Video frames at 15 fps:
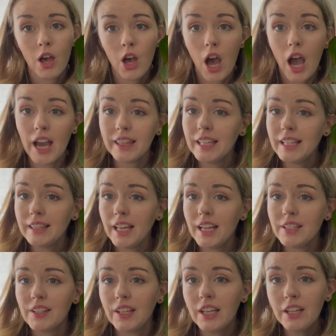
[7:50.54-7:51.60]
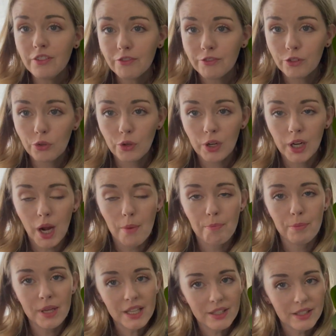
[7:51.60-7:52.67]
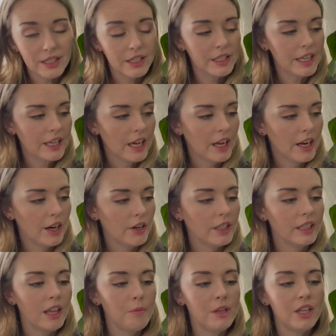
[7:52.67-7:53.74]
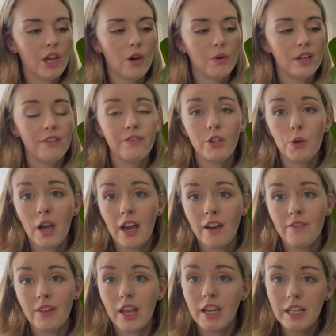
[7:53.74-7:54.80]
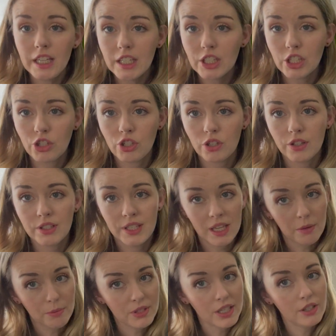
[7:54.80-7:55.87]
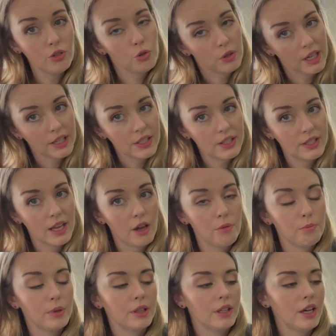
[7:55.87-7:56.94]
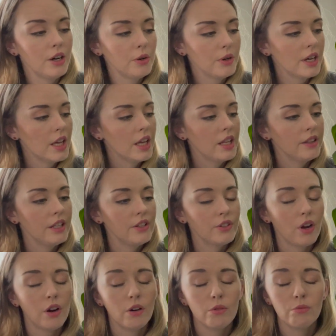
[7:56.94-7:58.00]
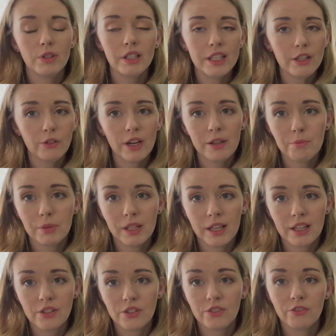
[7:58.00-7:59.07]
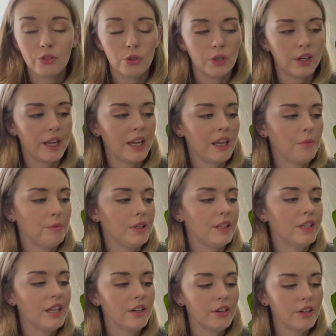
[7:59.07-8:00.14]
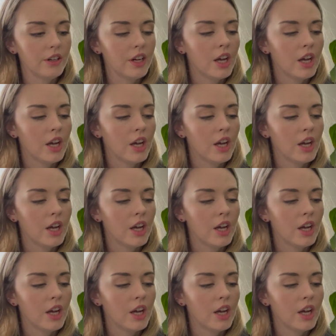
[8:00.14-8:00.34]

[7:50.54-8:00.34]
I think that's it for peace lily care. Let me know if you have any additional tips and tricks down below. These are really great plants for a beginner,